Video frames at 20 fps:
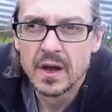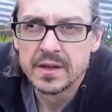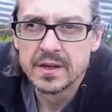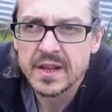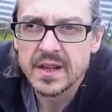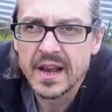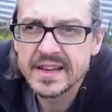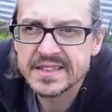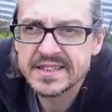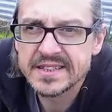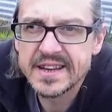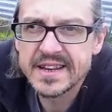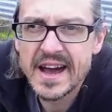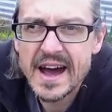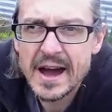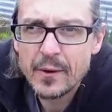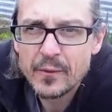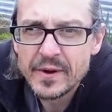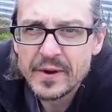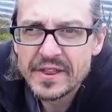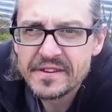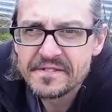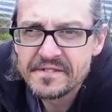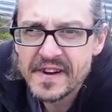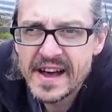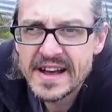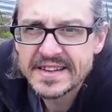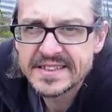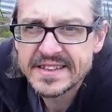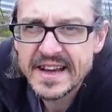So let's start with the
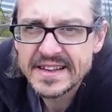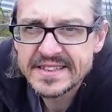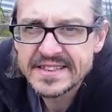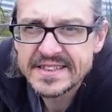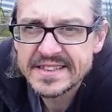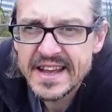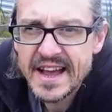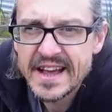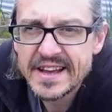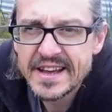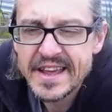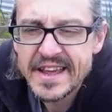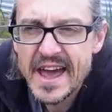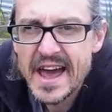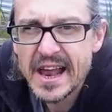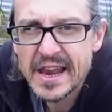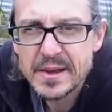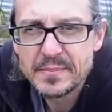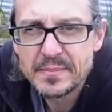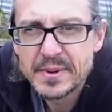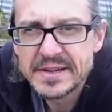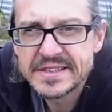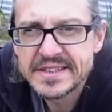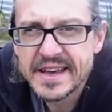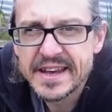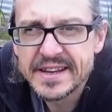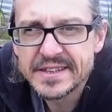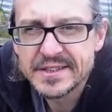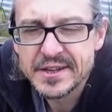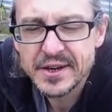first and second early
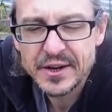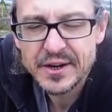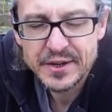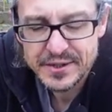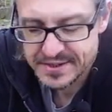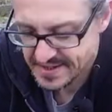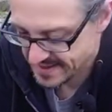potatoes.